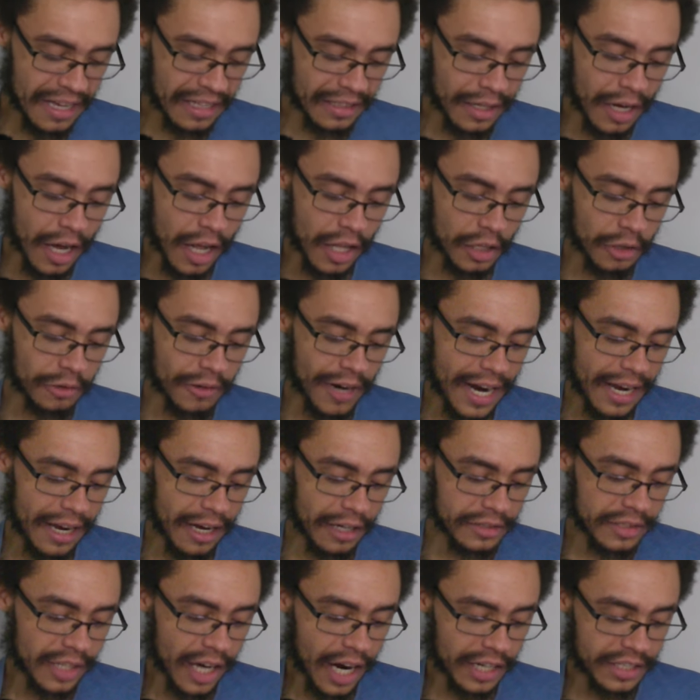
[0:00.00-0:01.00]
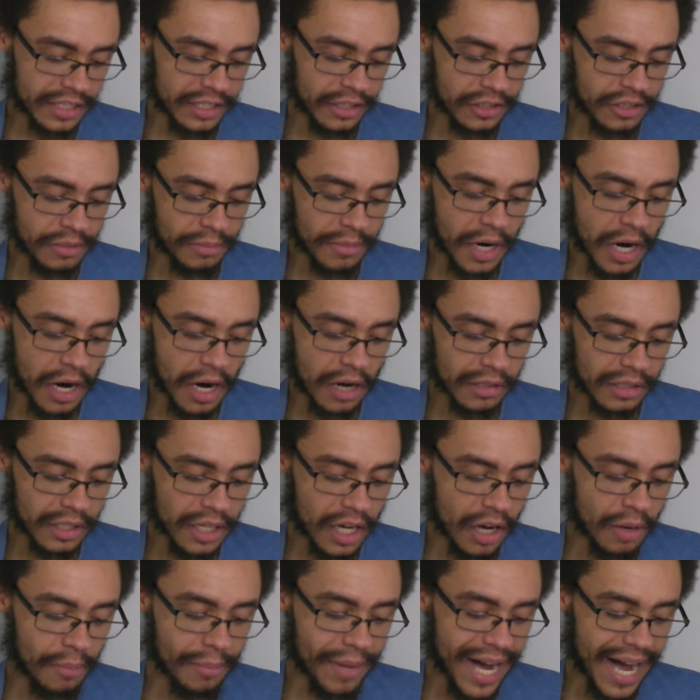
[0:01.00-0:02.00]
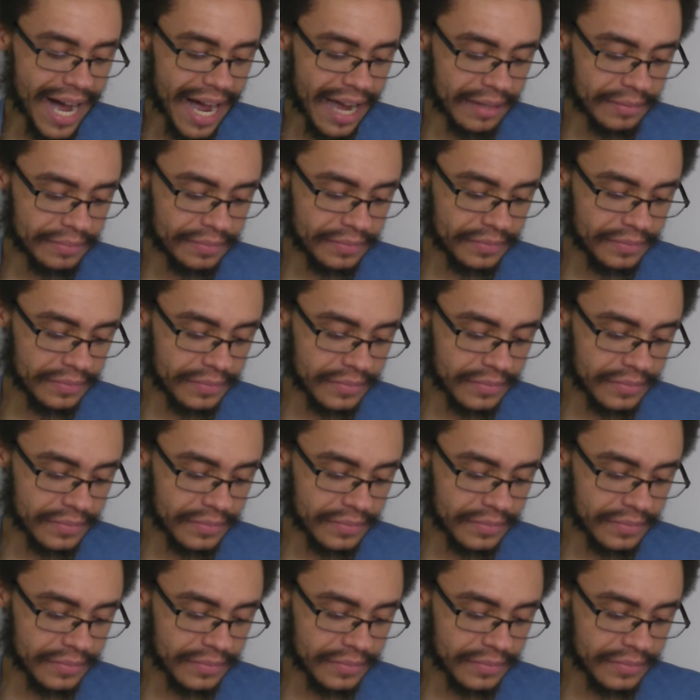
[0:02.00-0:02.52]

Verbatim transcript: Lol, all right, I'll talk to you tomorrow. Lol, bye.